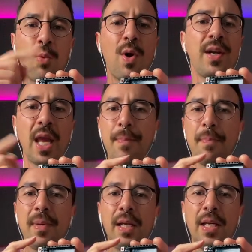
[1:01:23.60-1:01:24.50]
one
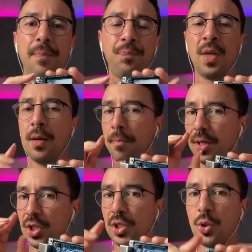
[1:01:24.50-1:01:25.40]
capability,
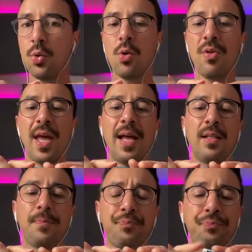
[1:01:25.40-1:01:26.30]
but just Google
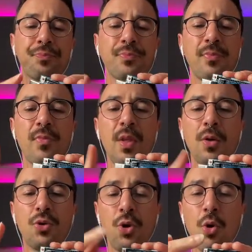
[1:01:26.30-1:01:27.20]
that
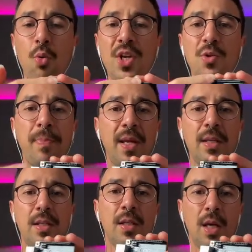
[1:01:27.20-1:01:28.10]
to know which
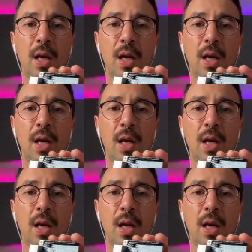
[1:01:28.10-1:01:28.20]
pins